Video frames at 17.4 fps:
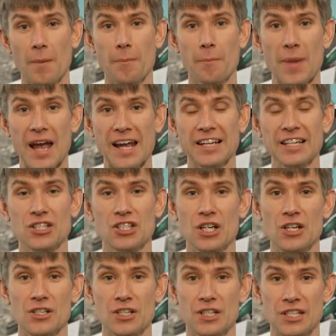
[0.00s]
mainly
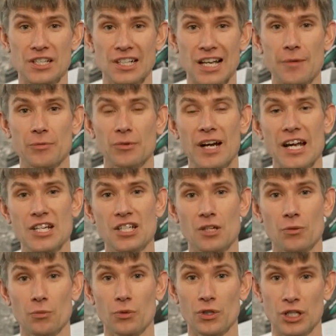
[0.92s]
due to its
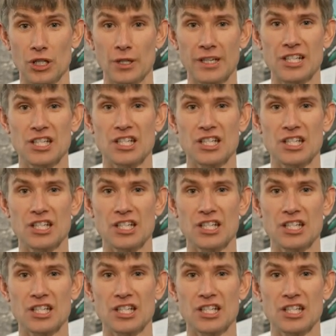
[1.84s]
collaboration with Ueli